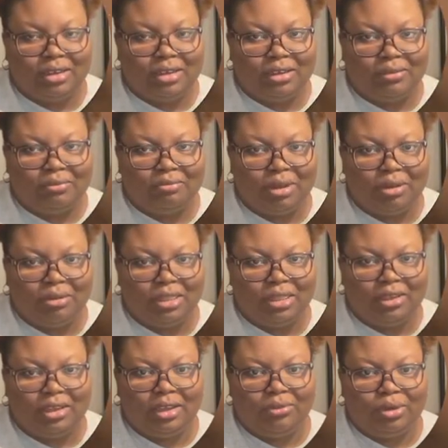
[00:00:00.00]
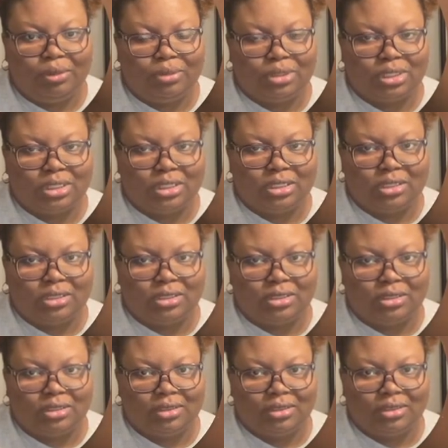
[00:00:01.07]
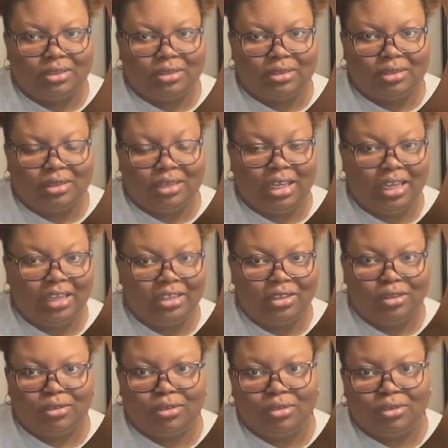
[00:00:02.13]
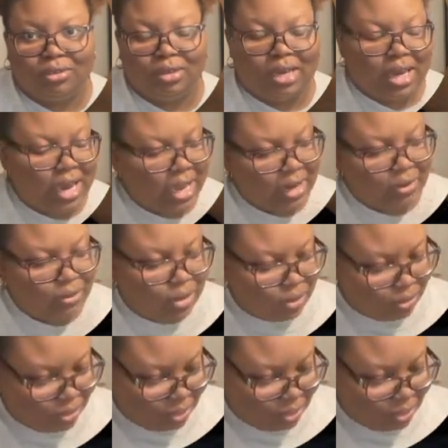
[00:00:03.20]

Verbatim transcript: Maybe they represent death? I don't know.